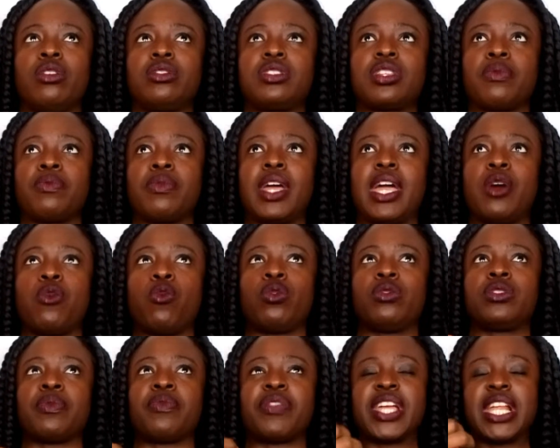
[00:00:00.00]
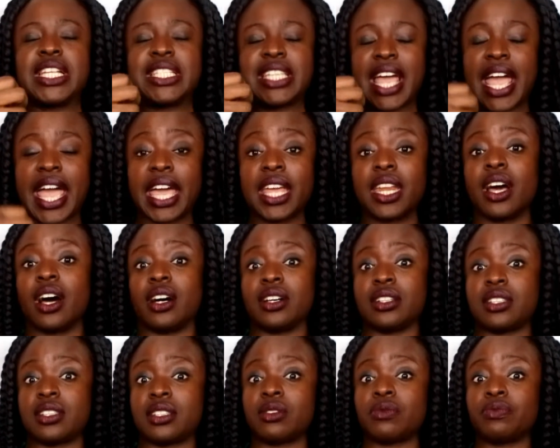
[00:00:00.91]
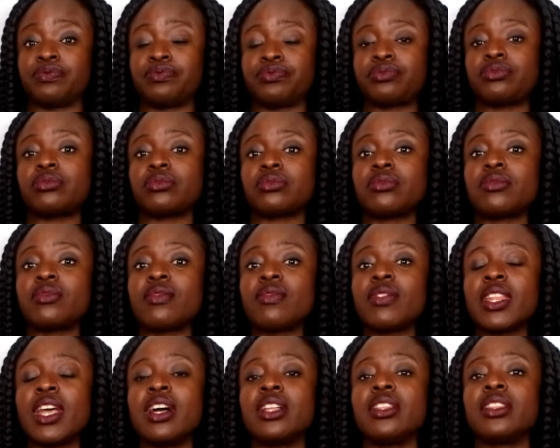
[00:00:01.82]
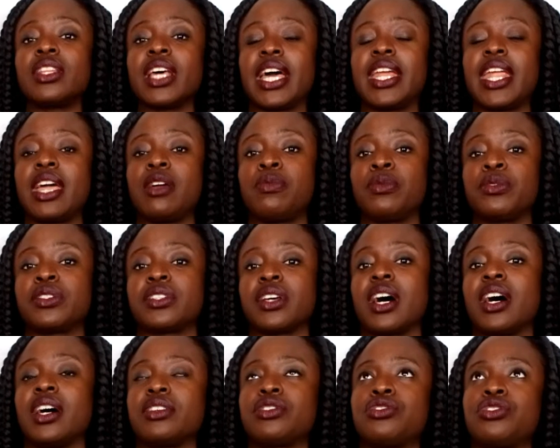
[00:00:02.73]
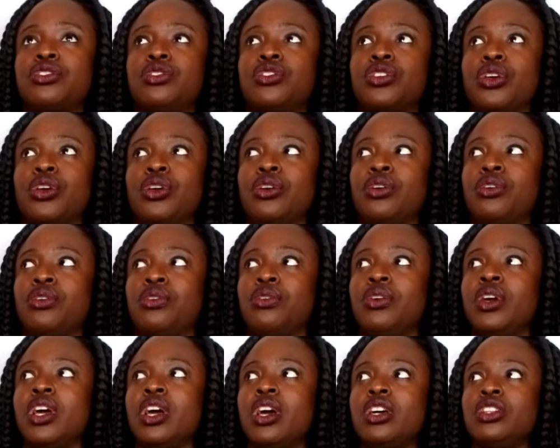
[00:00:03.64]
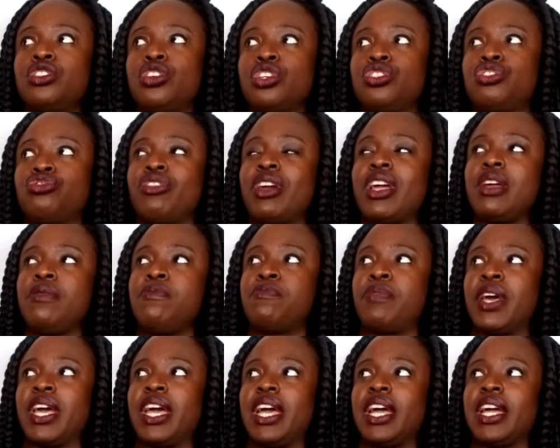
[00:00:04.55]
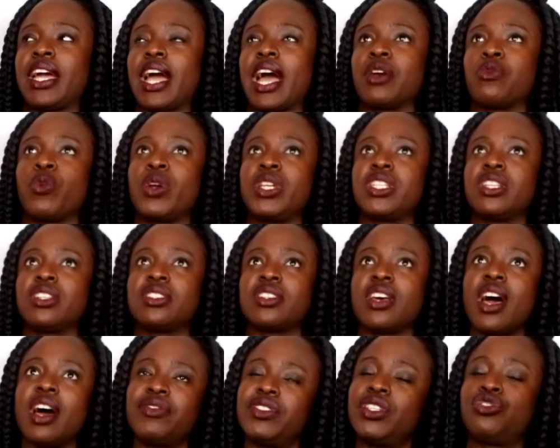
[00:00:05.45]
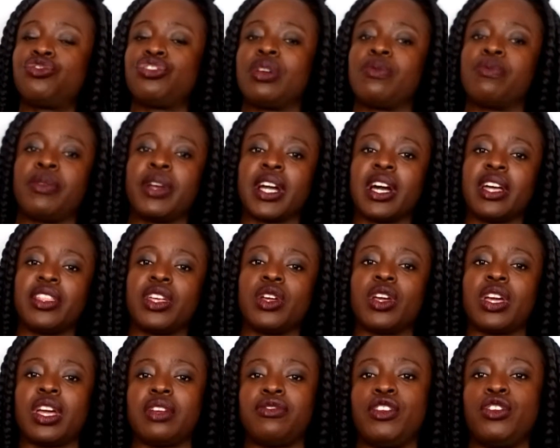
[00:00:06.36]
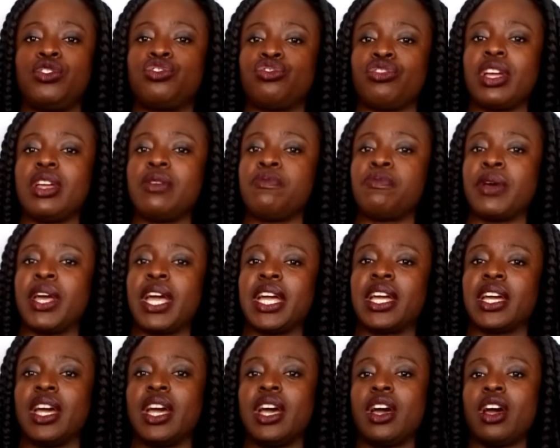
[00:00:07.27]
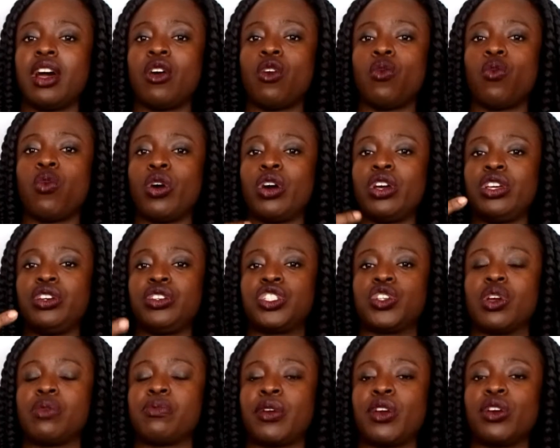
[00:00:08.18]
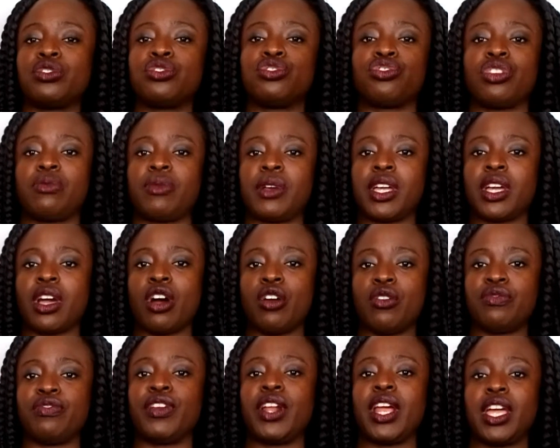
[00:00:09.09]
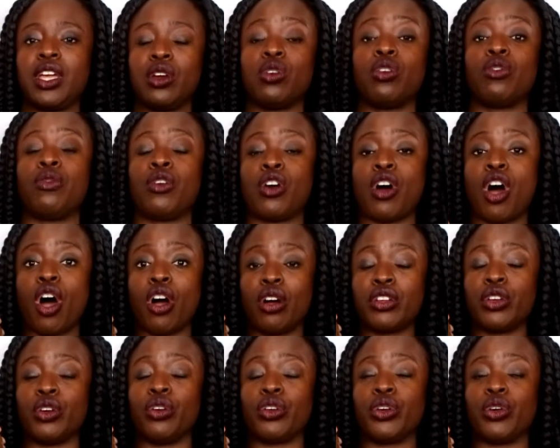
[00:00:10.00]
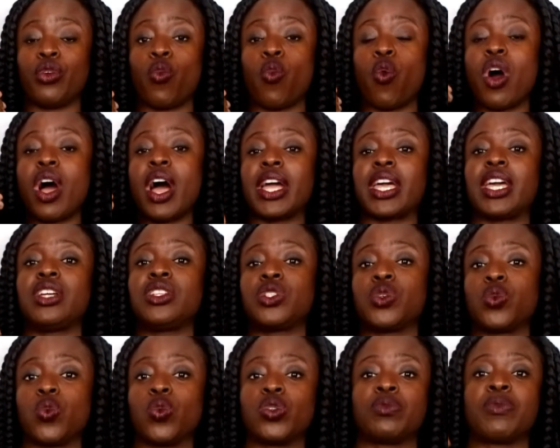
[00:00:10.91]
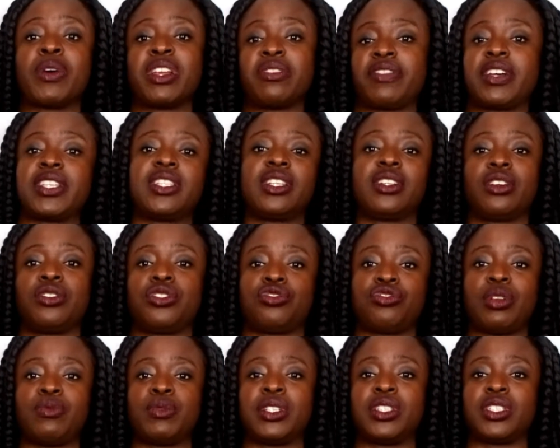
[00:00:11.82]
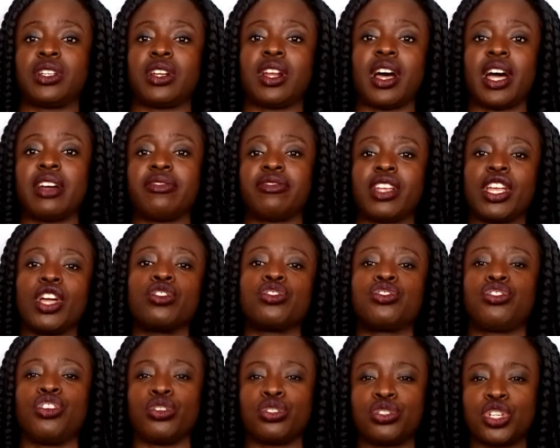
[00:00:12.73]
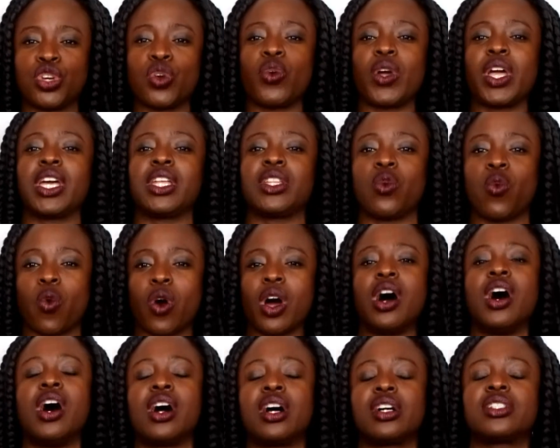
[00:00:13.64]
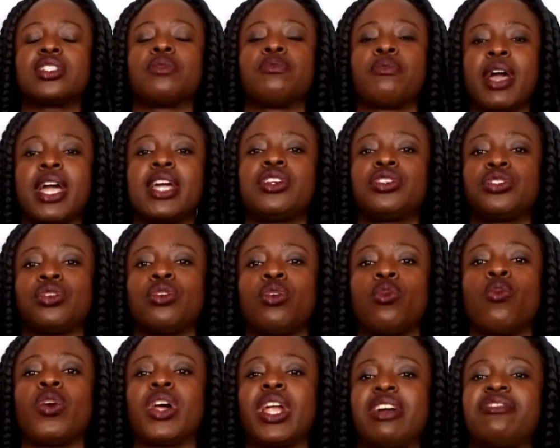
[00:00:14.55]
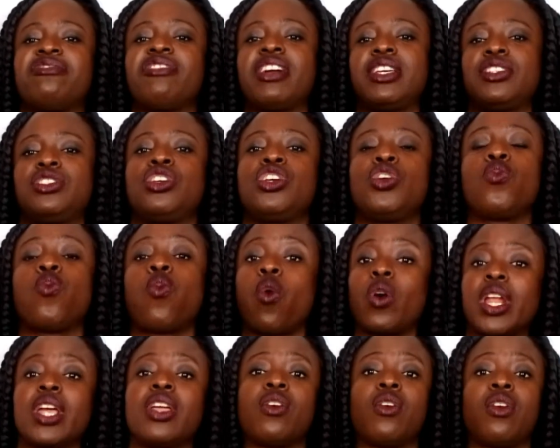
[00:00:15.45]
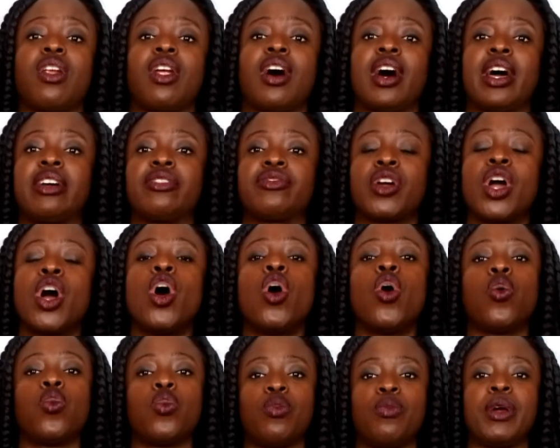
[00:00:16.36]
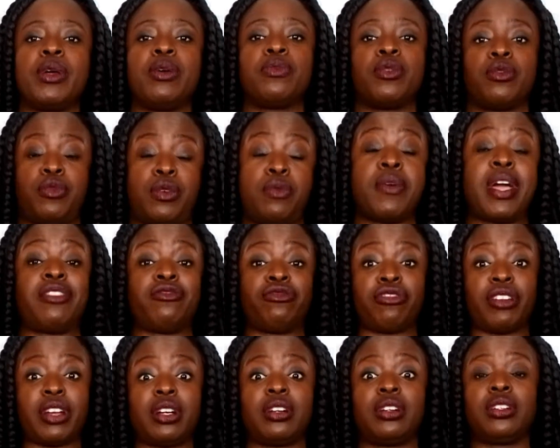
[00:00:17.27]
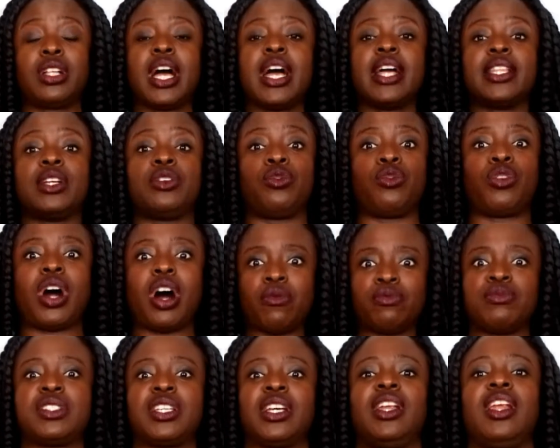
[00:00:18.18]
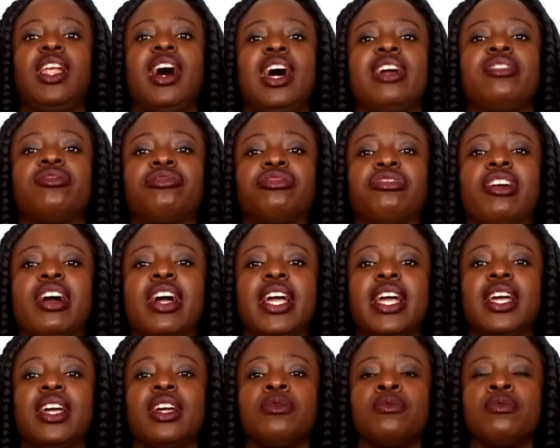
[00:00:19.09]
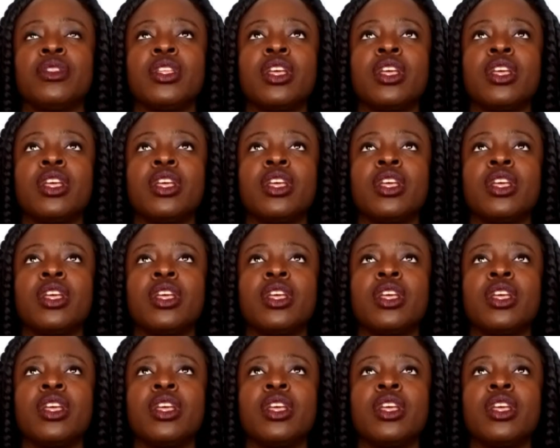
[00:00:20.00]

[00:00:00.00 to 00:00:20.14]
something that's in us that enables us to dream big, and we deserve to dream big. I think if you dream big, what are you doing beyond dreaming? Hopefully you're working towards manifesting those dreams into life. That you're doing the work to make sure whatever it is that you want in your life will be made real, that will come to life, right?